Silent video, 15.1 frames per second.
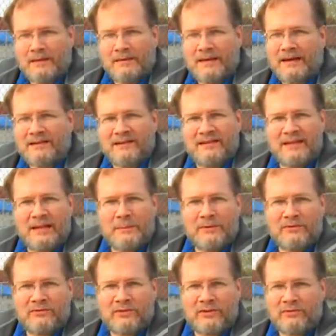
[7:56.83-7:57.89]
That to them
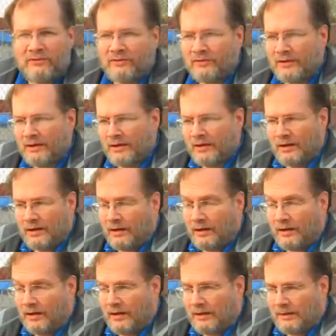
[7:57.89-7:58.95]
is just
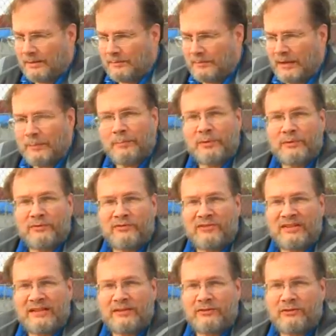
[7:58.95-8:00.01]
a
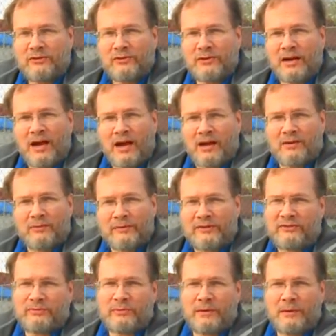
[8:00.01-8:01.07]
procedure, a
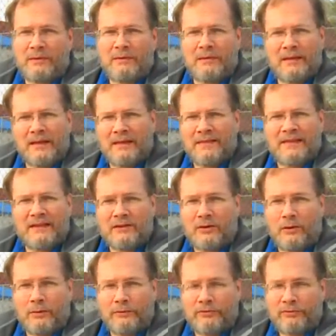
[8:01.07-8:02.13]
ritual they
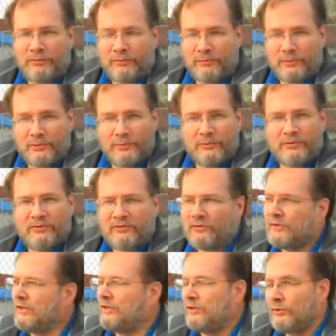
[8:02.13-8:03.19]
go through
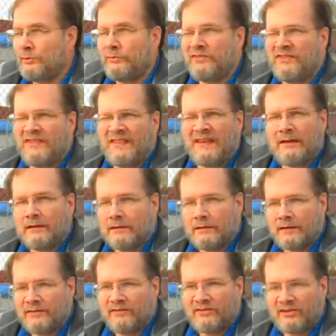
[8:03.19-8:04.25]
so that you think
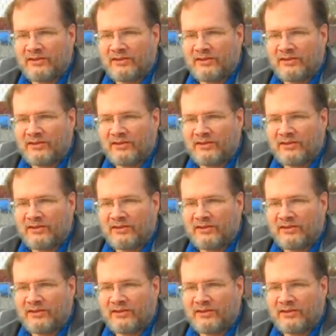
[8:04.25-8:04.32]
it's